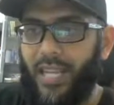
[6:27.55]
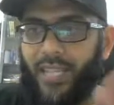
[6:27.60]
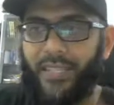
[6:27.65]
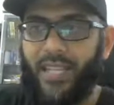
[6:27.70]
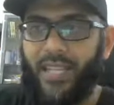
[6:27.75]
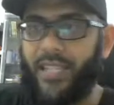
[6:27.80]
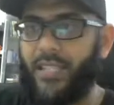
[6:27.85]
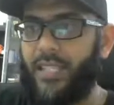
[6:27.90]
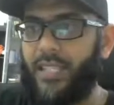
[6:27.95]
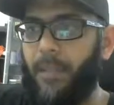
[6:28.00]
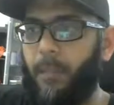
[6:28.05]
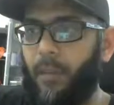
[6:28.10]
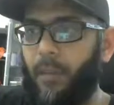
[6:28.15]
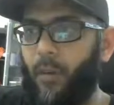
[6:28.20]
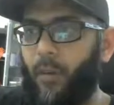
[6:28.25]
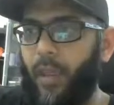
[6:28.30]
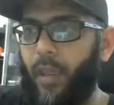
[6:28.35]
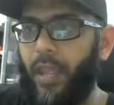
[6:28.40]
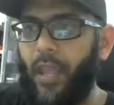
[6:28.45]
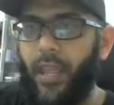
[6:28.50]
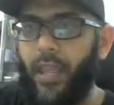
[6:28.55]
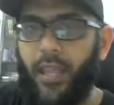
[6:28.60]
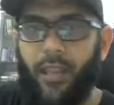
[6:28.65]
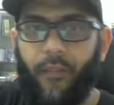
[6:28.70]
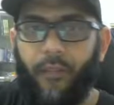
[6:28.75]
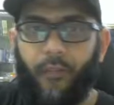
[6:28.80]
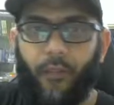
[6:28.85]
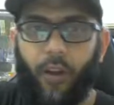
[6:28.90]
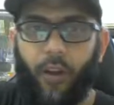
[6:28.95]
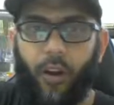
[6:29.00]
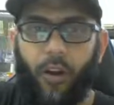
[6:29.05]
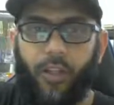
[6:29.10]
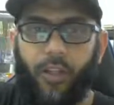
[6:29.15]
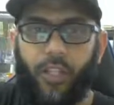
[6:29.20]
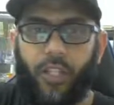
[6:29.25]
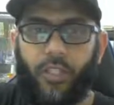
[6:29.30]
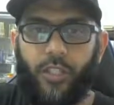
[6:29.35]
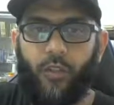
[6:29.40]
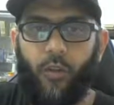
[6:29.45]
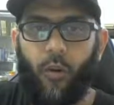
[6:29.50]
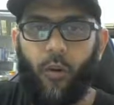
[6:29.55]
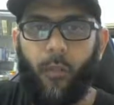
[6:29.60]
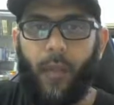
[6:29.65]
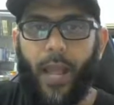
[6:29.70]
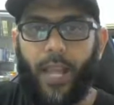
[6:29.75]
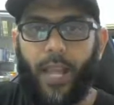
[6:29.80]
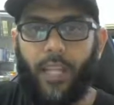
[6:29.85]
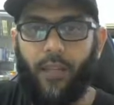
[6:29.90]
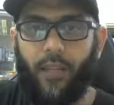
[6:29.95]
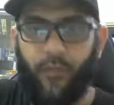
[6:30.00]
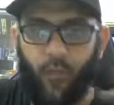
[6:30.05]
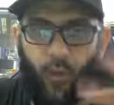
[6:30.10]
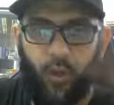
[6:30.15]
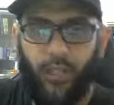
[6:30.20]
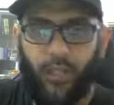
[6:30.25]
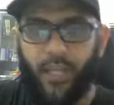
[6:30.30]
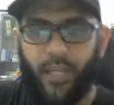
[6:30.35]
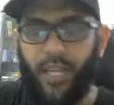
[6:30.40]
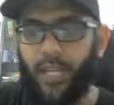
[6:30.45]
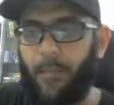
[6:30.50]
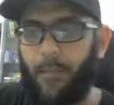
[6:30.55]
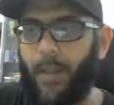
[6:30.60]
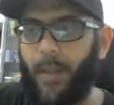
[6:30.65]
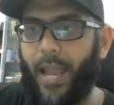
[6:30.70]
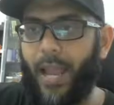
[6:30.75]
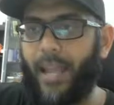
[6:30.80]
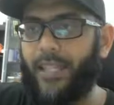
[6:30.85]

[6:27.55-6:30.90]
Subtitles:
That's simple way. If not, just go back. If you want like a blank